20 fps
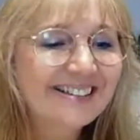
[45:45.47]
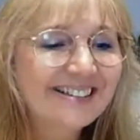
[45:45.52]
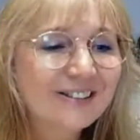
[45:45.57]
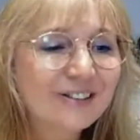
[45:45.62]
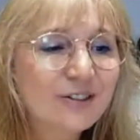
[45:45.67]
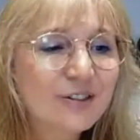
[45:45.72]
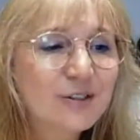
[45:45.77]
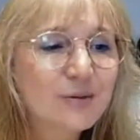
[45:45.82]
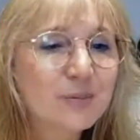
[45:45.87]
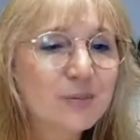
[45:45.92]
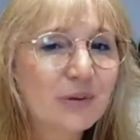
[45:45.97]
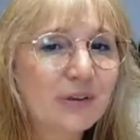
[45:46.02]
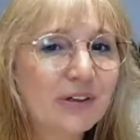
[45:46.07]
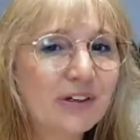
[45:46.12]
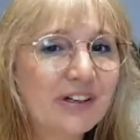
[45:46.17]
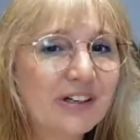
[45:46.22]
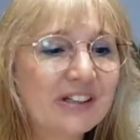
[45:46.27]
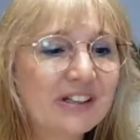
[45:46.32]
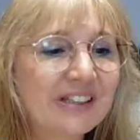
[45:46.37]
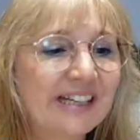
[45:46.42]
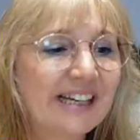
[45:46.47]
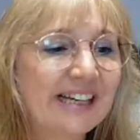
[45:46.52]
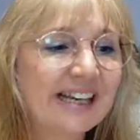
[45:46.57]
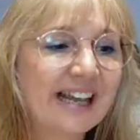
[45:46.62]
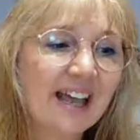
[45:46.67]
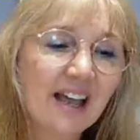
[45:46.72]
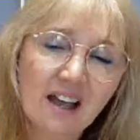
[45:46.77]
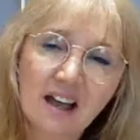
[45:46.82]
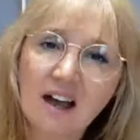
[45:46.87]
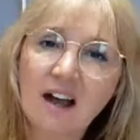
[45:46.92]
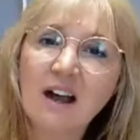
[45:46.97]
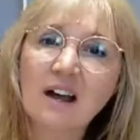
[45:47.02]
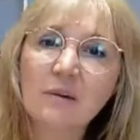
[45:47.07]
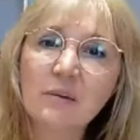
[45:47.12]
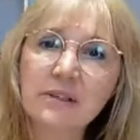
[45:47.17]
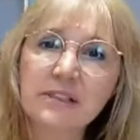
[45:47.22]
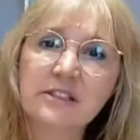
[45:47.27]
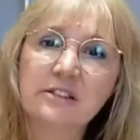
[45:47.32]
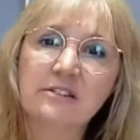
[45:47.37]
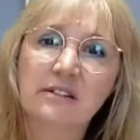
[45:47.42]
Dogs more earthy. Yeah, I
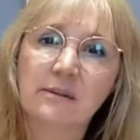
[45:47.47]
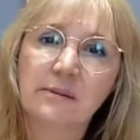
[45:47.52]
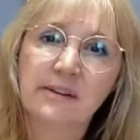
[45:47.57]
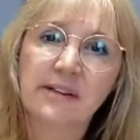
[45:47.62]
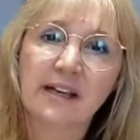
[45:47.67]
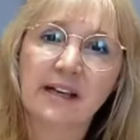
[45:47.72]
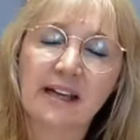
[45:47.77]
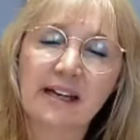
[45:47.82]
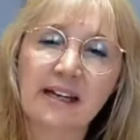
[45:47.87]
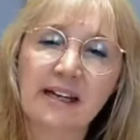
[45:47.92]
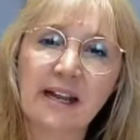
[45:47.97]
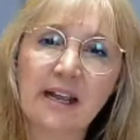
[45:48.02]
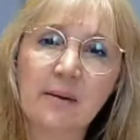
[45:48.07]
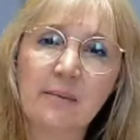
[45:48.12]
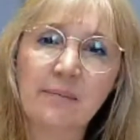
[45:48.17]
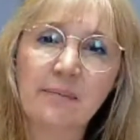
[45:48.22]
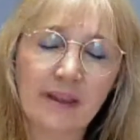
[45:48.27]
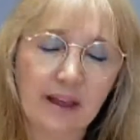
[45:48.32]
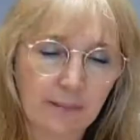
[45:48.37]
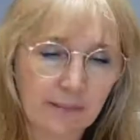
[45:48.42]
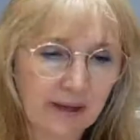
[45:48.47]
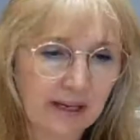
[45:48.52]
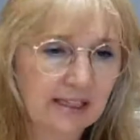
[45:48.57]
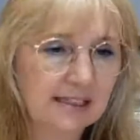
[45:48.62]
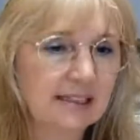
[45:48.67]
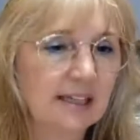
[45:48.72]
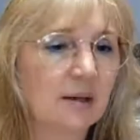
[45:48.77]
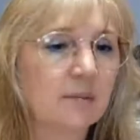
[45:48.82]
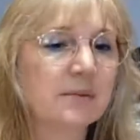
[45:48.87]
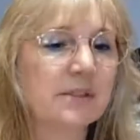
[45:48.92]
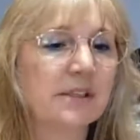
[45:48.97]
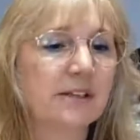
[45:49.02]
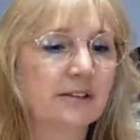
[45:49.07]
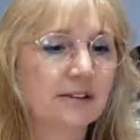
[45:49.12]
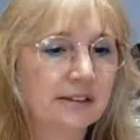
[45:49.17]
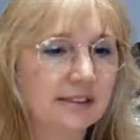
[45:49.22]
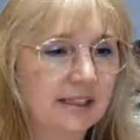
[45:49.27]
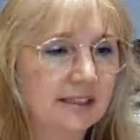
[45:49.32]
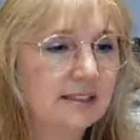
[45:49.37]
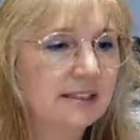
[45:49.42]
would agree with that, Annette. That makes
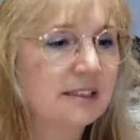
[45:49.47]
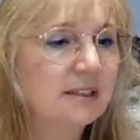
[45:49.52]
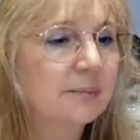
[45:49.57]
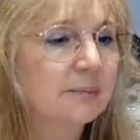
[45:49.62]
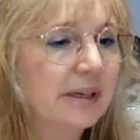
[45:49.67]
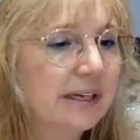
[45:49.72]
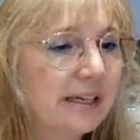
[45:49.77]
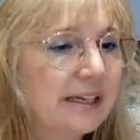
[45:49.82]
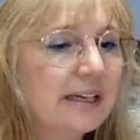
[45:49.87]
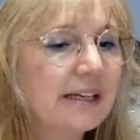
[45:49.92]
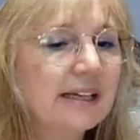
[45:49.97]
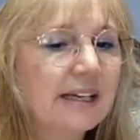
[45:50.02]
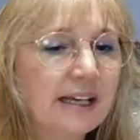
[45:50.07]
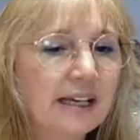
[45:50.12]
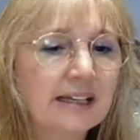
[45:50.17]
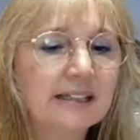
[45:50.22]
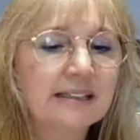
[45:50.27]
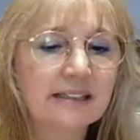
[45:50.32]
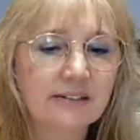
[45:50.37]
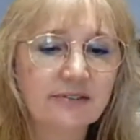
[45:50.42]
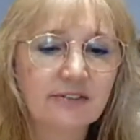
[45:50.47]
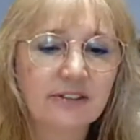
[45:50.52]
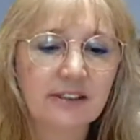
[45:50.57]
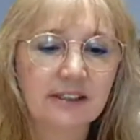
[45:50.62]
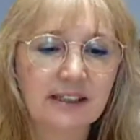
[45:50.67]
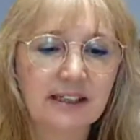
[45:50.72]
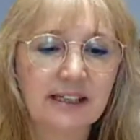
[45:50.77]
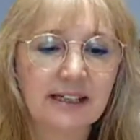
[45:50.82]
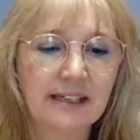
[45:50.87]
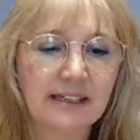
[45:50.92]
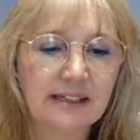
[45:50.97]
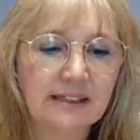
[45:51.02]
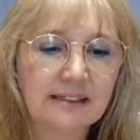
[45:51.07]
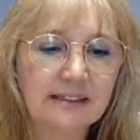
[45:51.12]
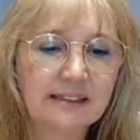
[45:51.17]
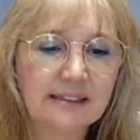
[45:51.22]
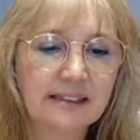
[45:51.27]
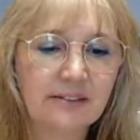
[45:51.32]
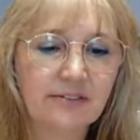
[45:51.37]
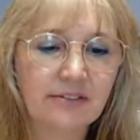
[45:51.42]
absolute sense to me. Yeah, definitely.
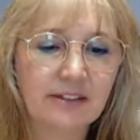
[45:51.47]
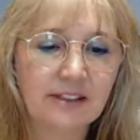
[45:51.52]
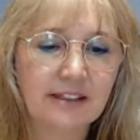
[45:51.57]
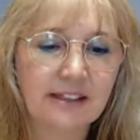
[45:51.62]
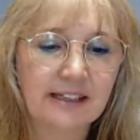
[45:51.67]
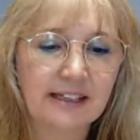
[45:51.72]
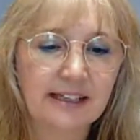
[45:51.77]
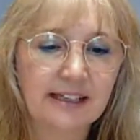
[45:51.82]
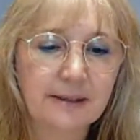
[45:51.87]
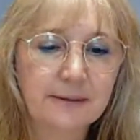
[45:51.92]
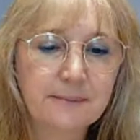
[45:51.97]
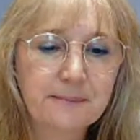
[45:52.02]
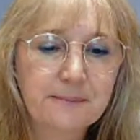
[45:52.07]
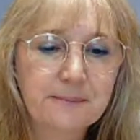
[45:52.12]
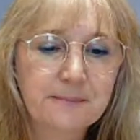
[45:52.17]
Definitely.